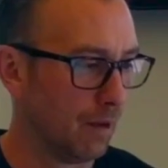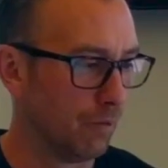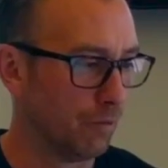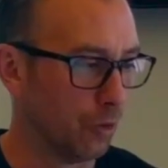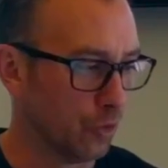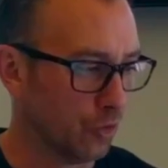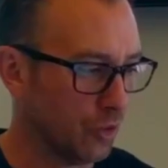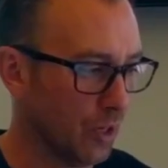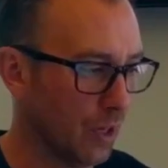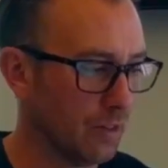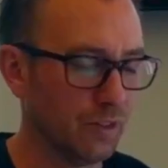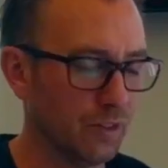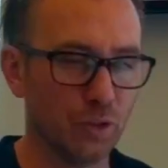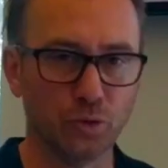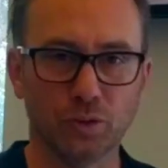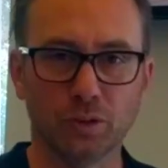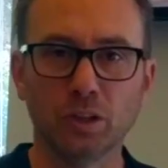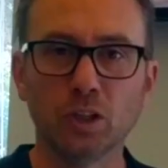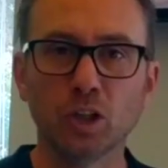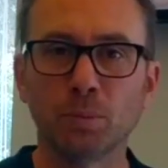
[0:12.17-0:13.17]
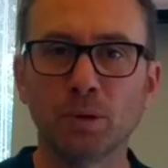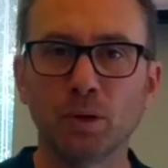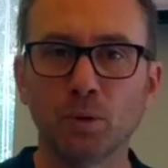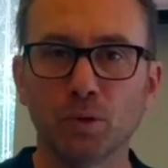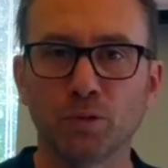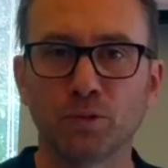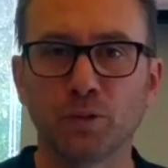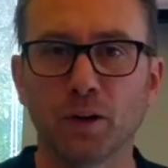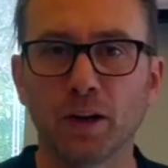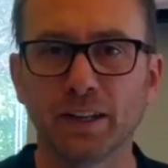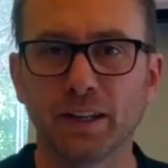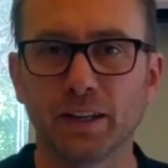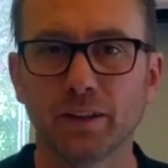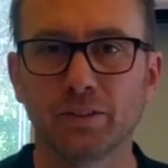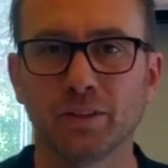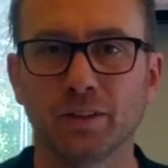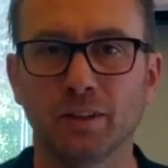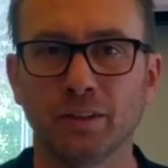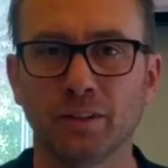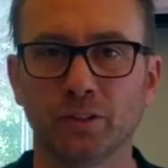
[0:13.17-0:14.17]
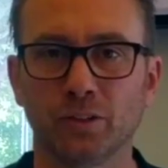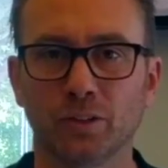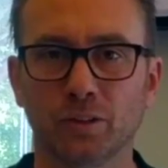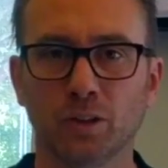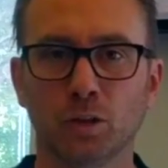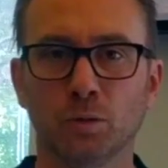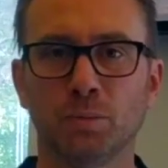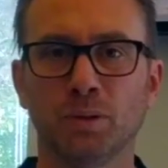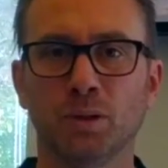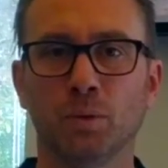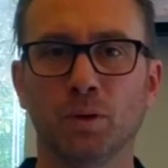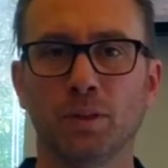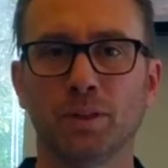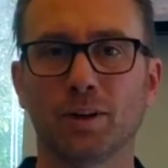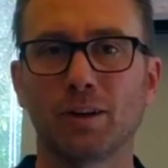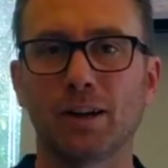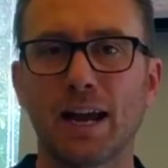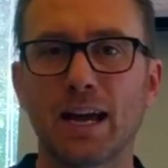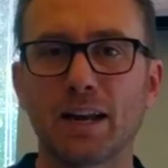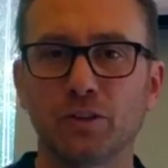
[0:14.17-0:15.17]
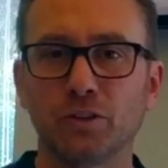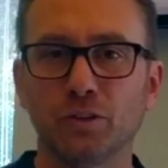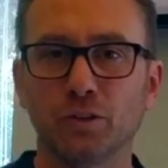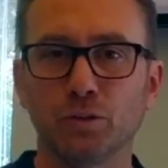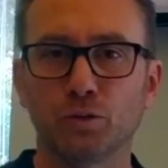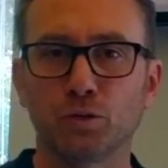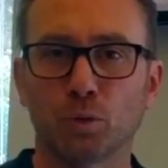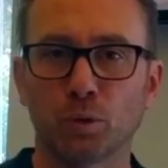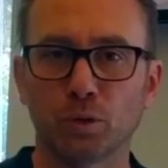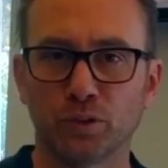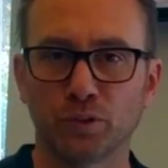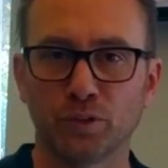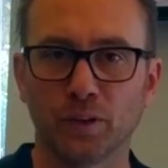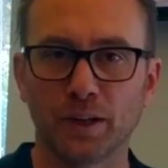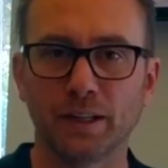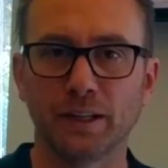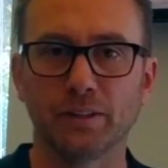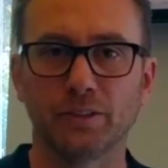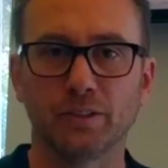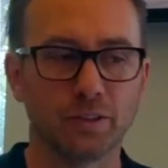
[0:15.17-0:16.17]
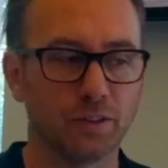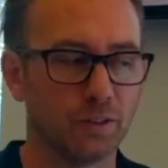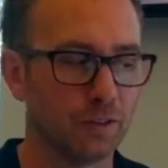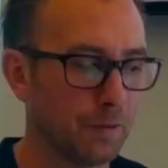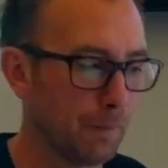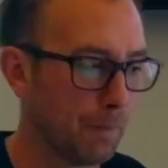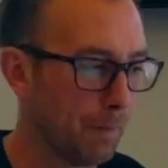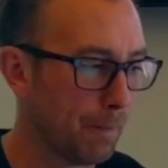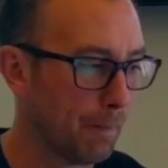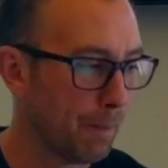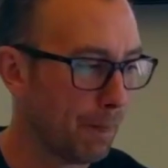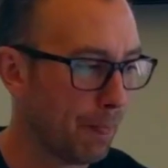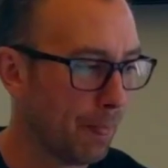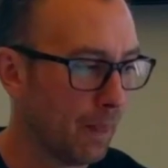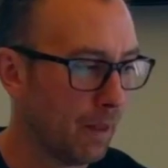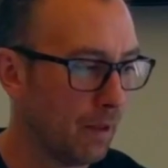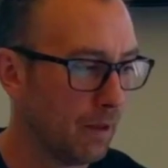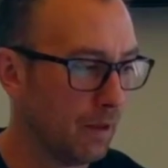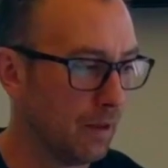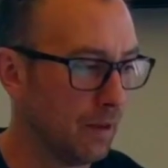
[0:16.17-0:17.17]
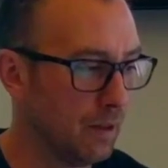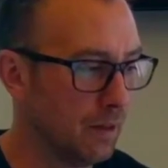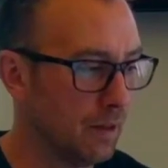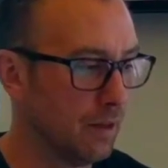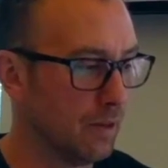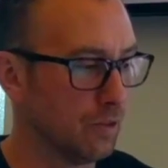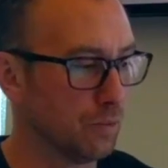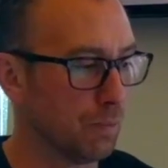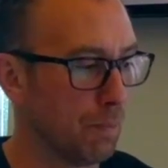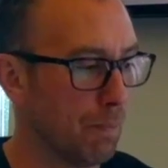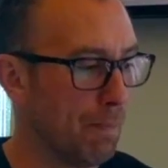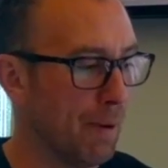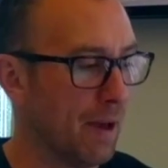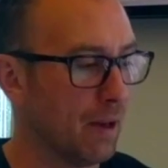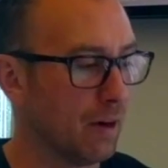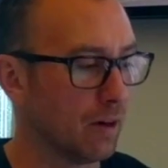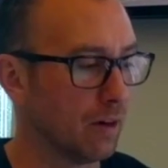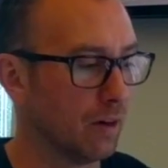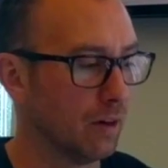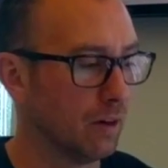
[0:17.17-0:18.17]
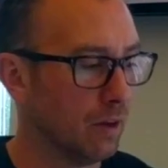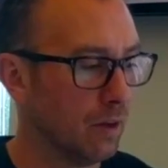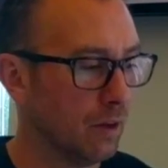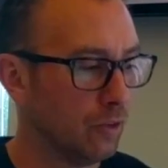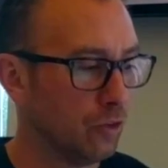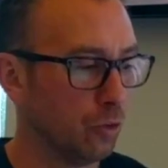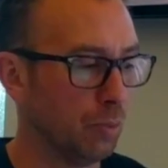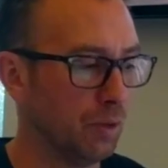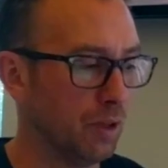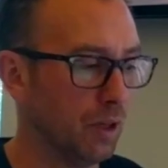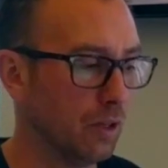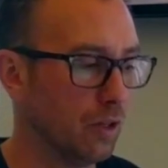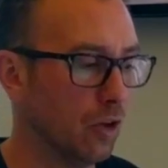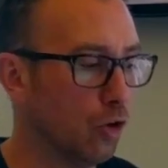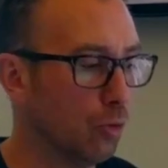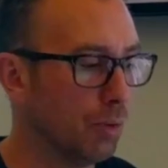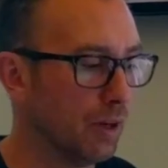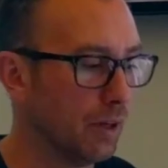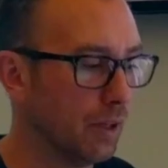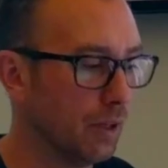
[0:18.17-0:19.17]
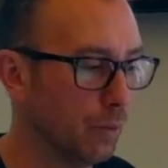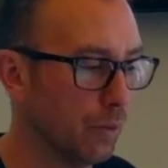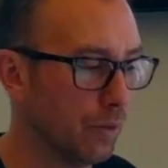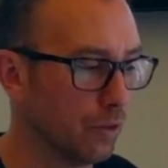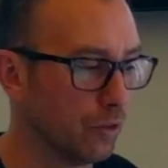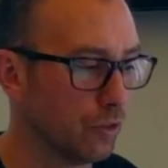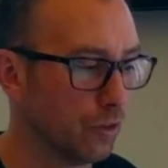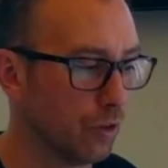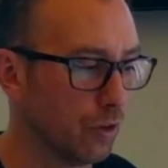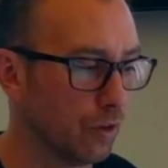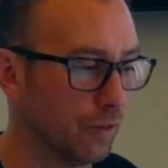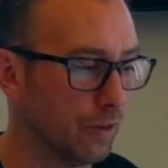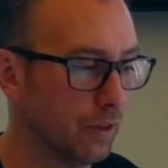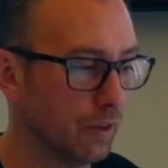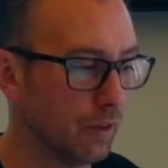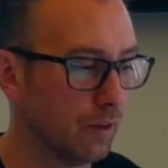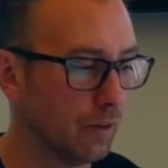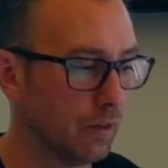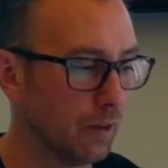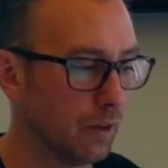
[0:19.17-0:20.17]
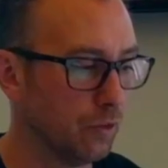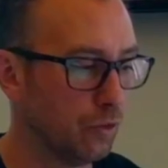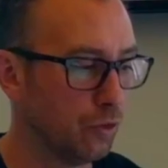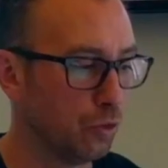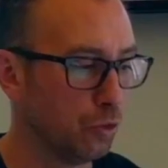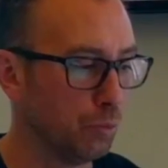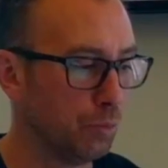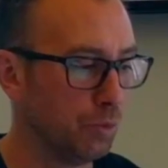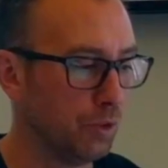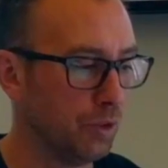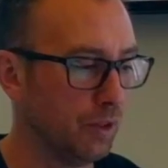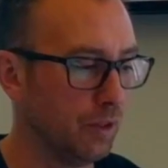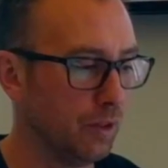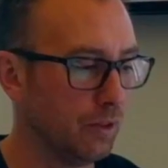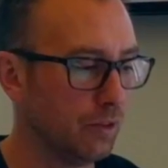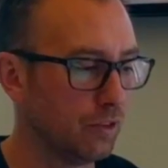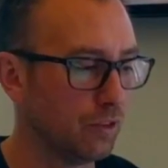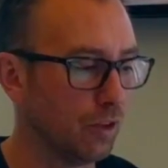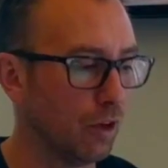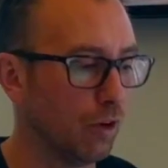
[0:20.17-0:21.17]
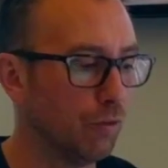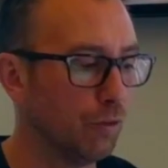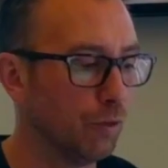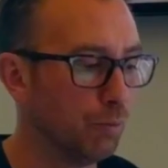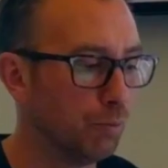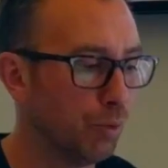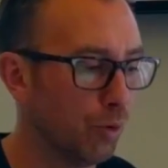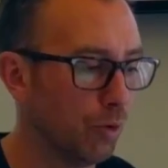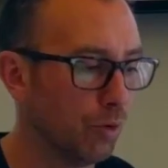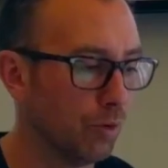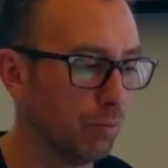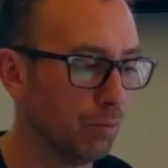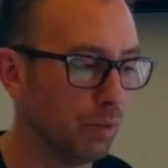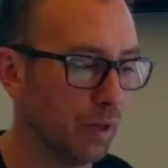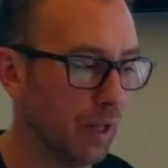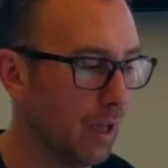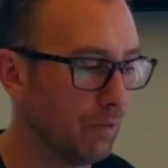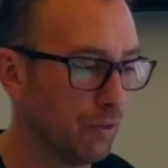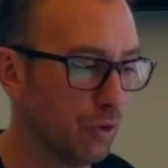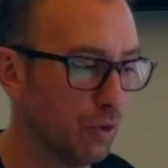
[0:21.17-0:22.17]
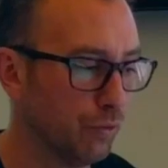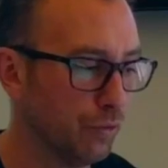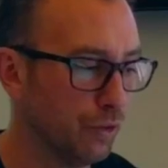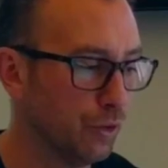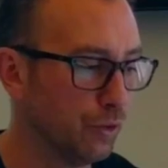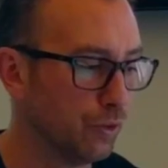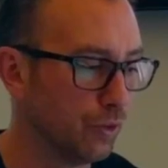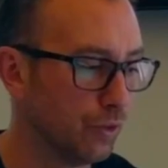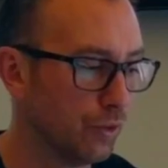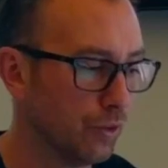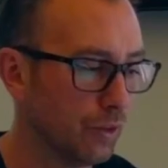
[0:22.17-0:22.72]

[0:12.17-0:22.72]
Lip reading: Verse 9 deals a little bit with finance, and it deals a little bit with our attitude towards finances. It is better to be a nobody with a servant than to be self-important but have no food.